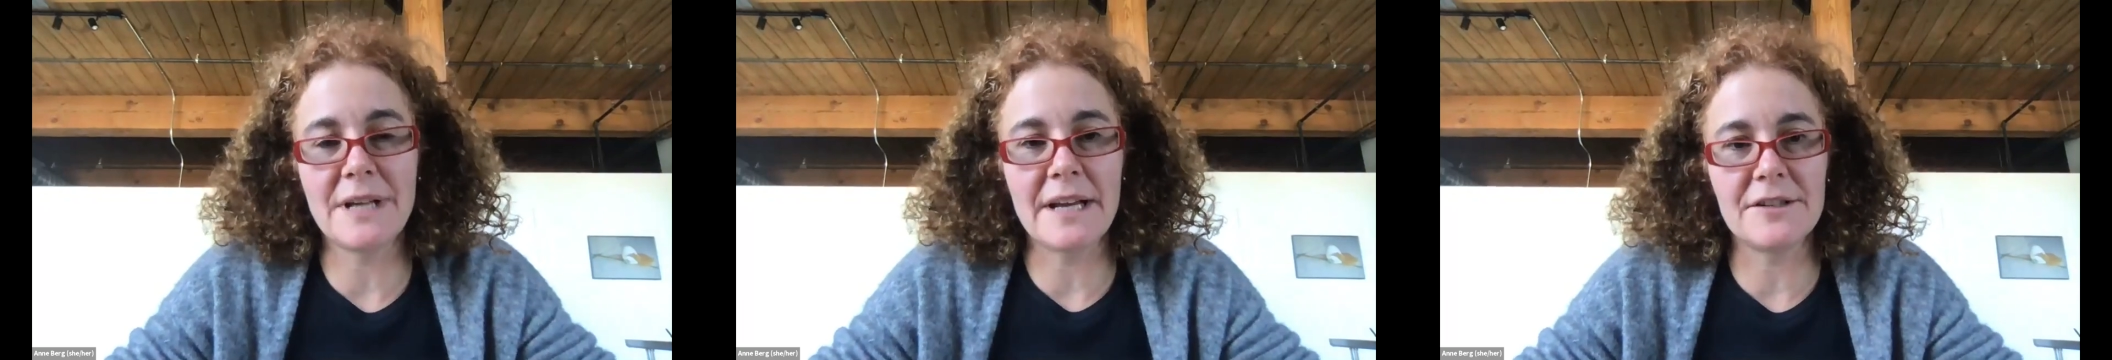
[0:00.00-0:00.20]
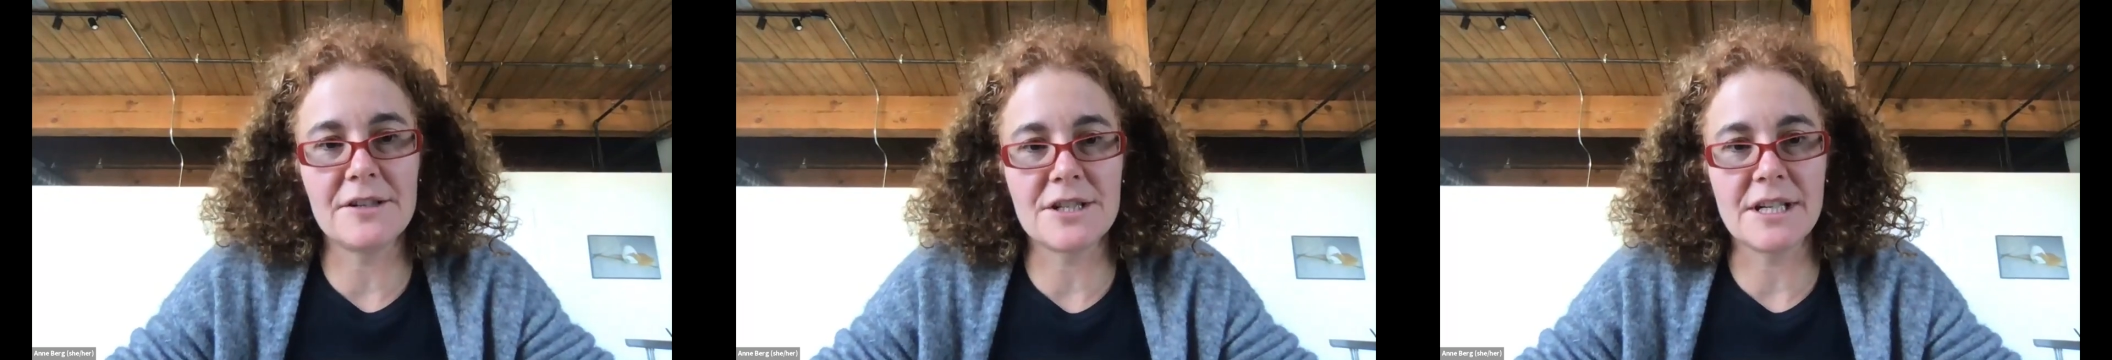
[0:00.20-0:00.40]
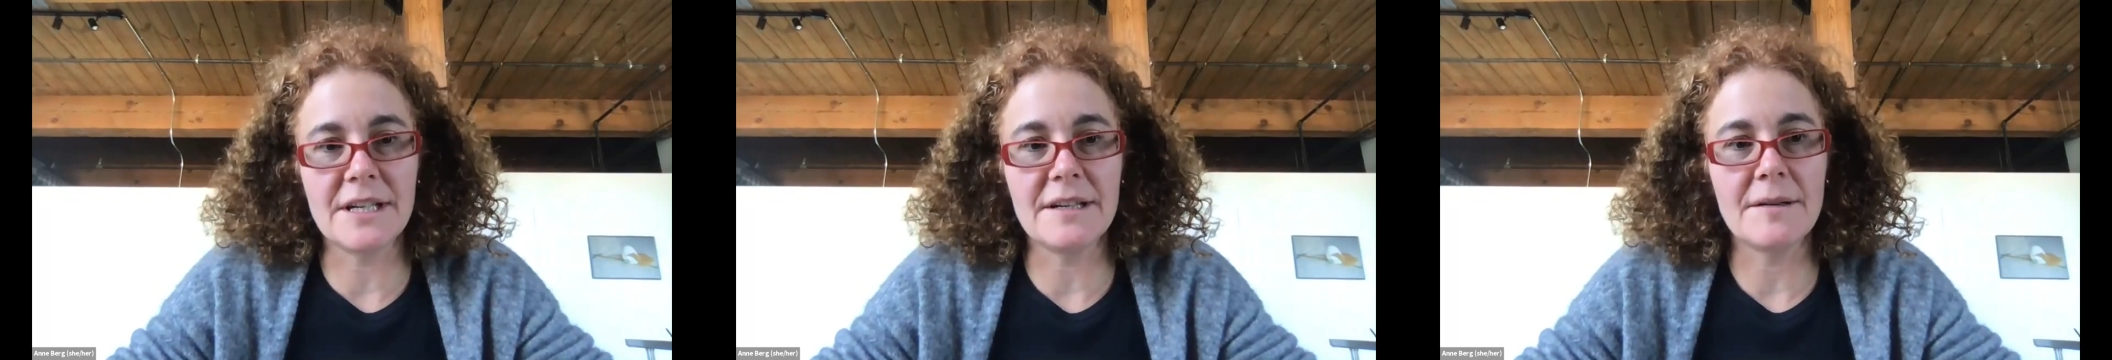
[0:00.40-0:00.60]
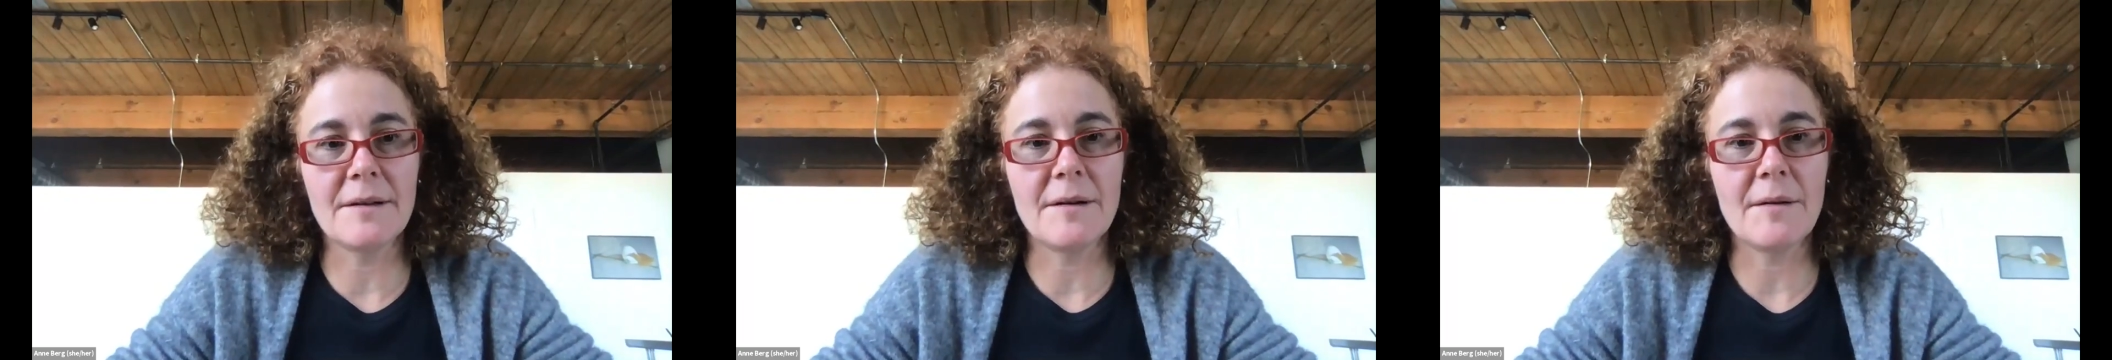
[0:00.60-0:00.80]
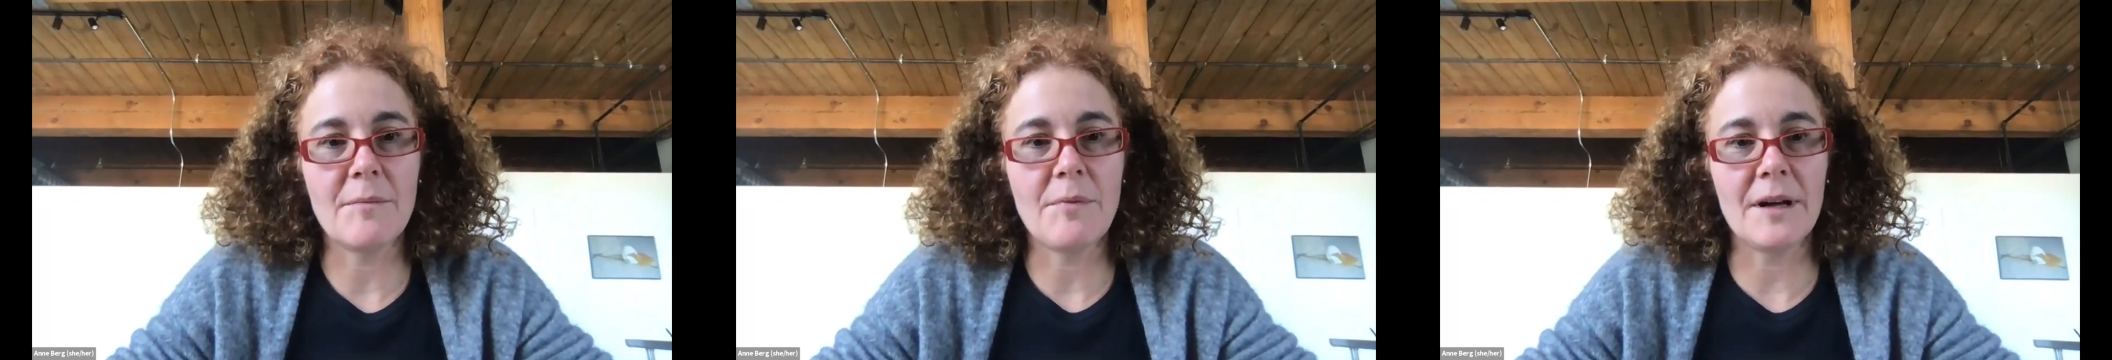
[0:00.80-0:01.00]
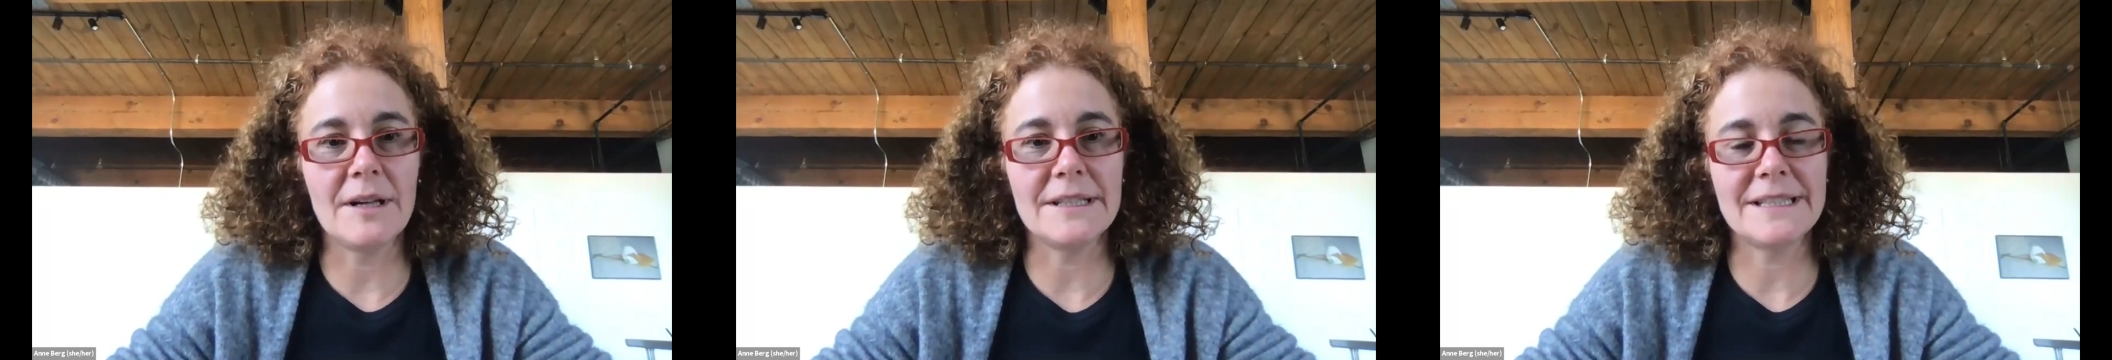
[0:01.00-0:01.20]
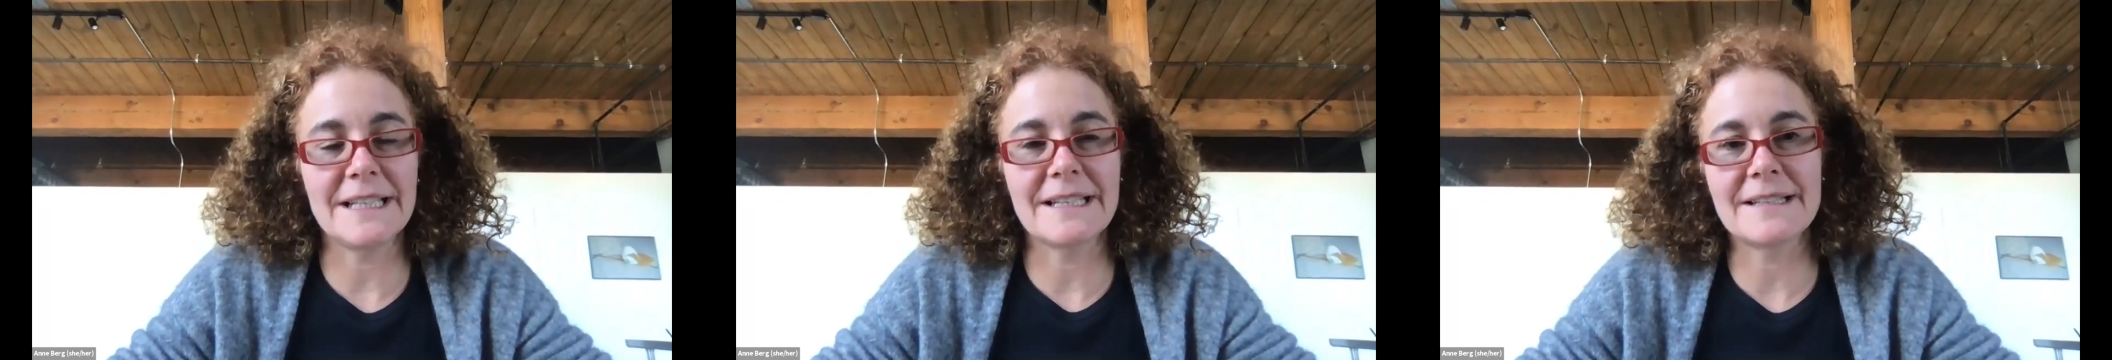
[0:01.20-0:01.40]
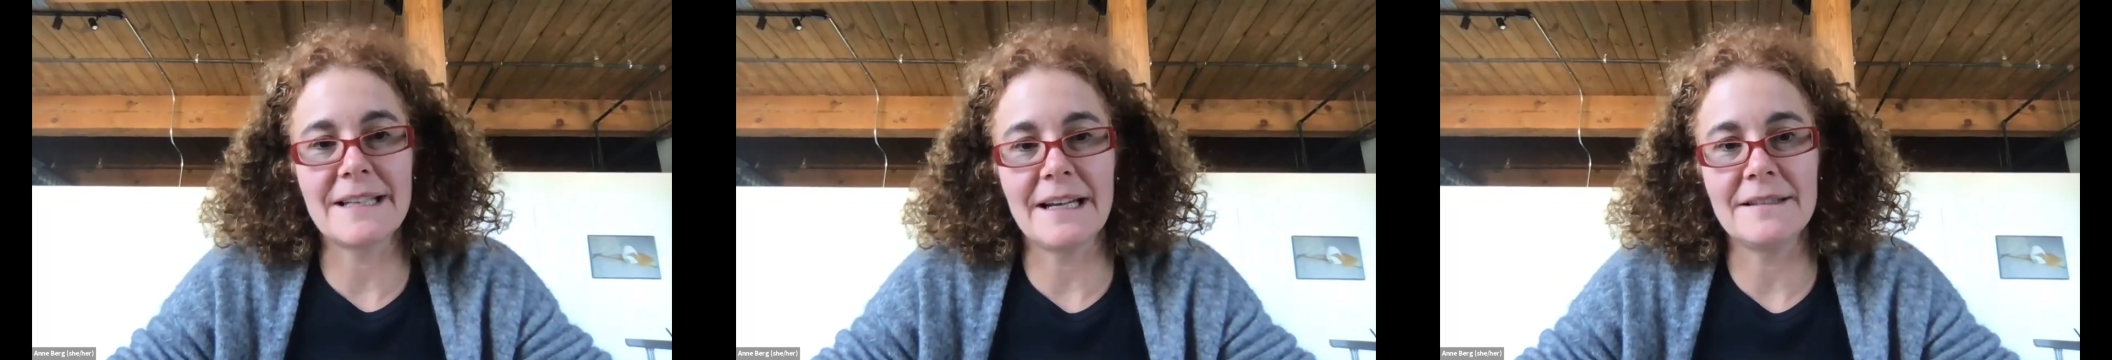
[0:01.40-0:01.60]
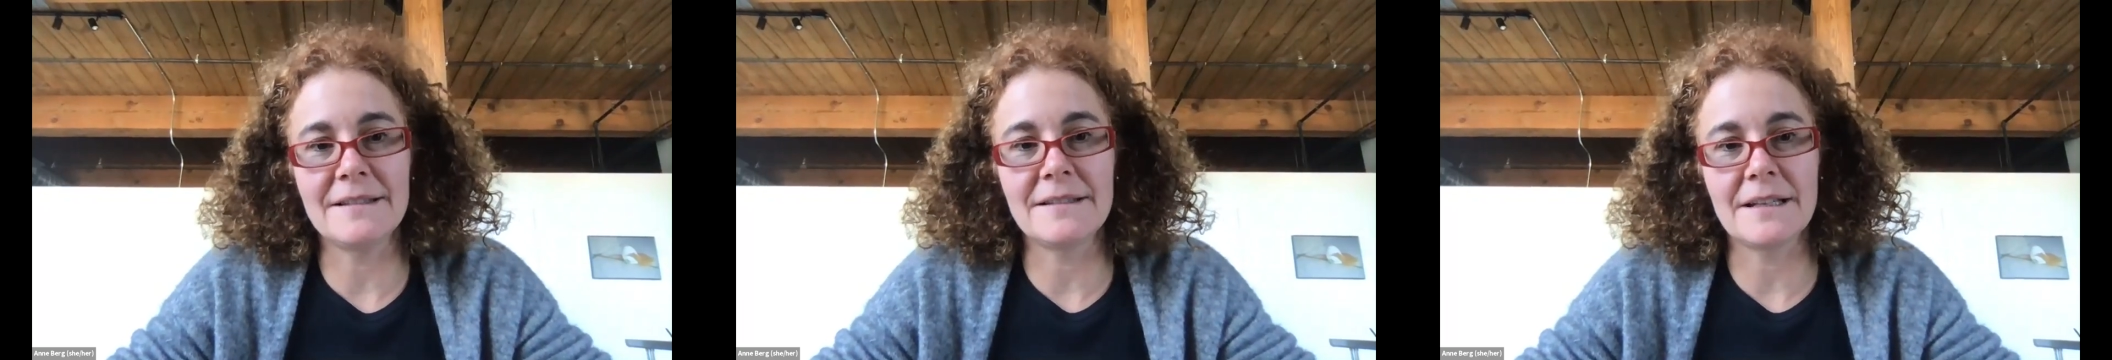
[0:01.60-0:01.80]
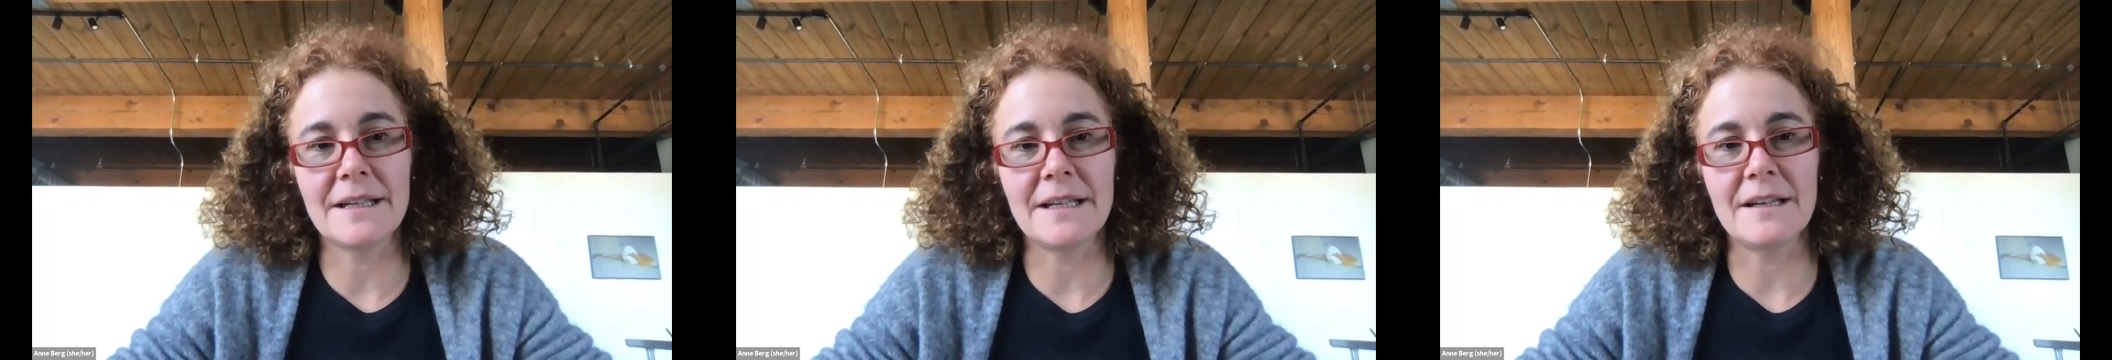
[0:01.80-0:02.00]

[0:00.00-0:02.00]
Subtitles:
energy politics and